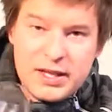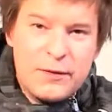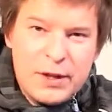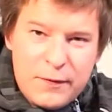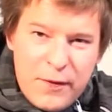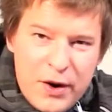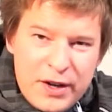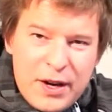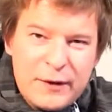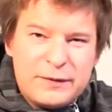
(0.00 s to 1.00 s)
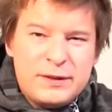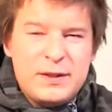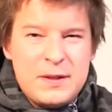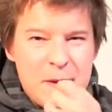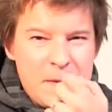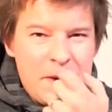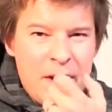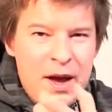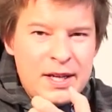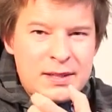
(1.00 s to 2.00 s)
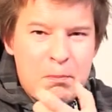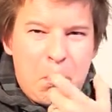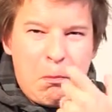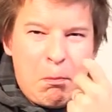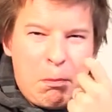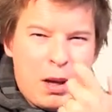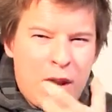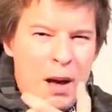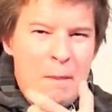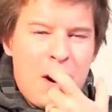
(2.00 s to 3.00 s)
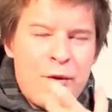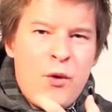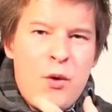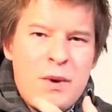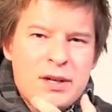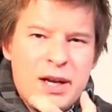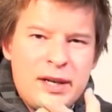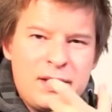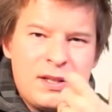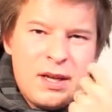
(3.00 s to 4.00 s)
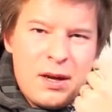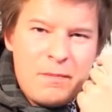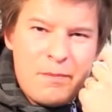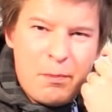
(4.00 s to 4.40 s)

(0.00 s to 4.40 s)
it's it's very kind of nice plum aromas like this uh,